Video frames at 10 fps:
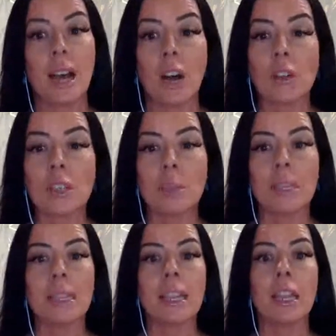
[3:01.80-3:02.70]

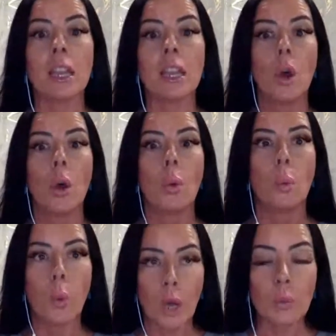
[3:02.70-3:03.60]
ultimately,
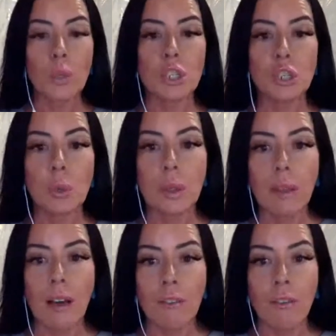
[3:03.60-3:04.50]
what would you
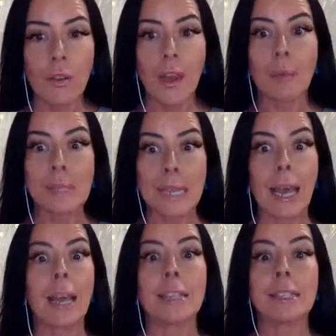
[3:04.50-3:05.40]
love for them to
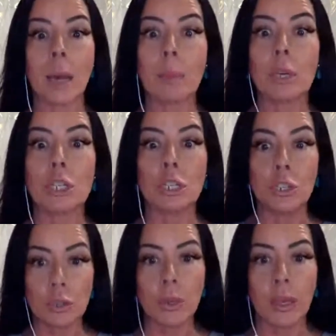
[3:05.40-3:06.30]
end up
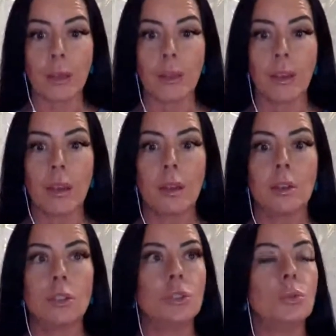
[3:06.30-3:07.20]
doing?
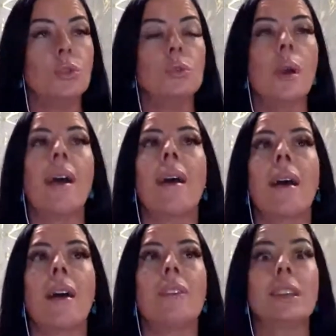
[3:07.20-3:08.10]
Do you
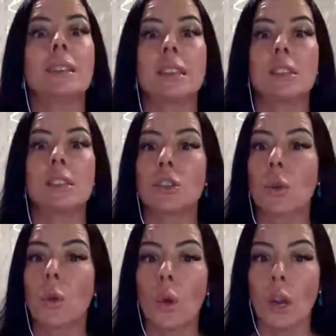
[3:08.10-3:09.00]
have a signature
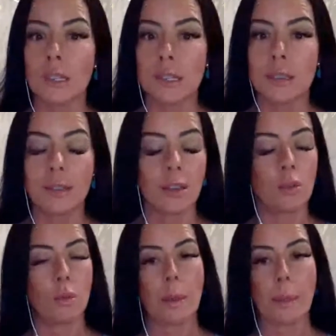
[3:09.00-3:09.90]
course that
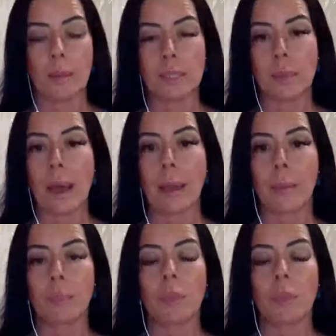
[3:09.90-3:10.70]
you want them to buy?